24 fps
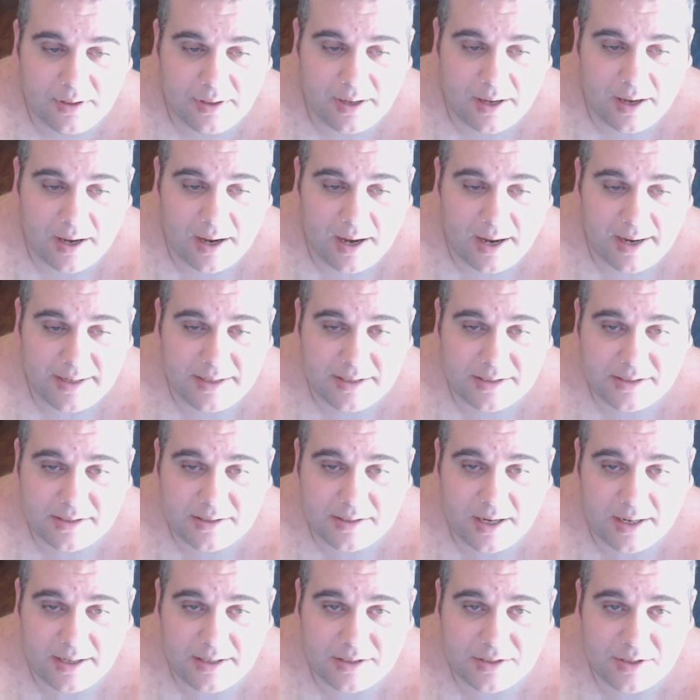yeah, I just
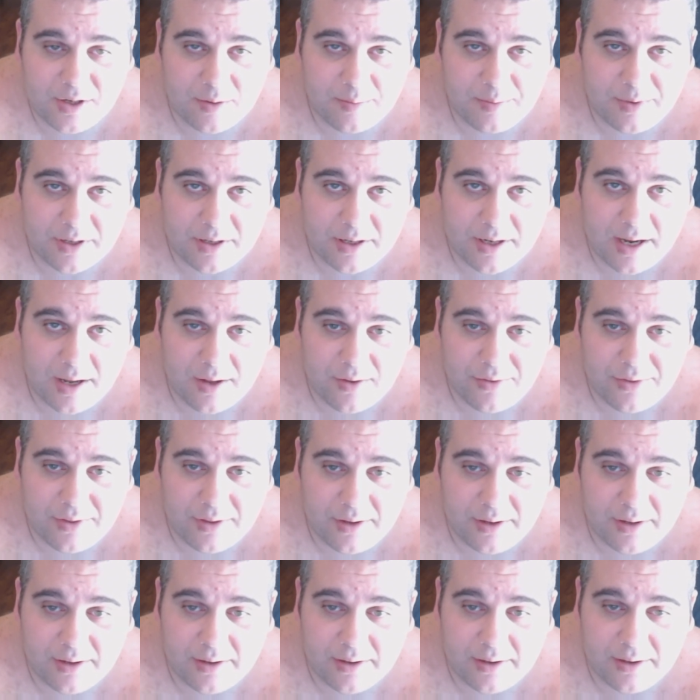hope they're
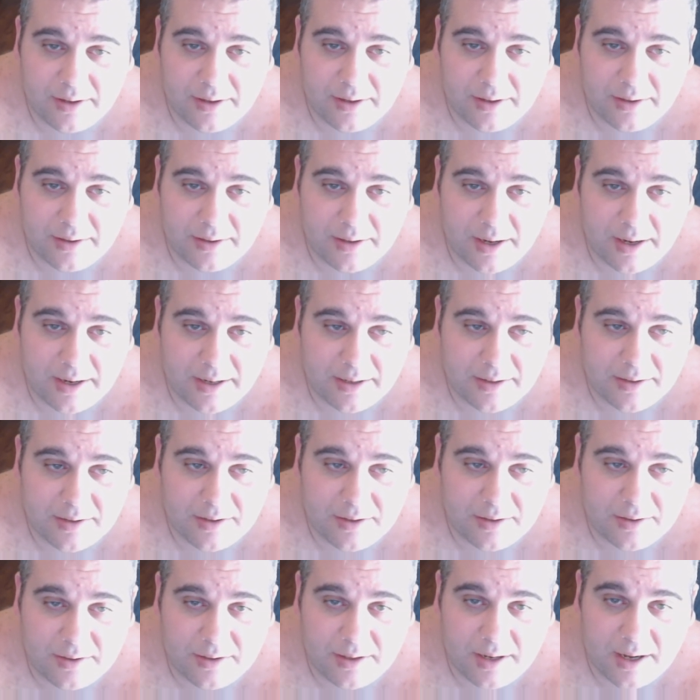healthy, and I could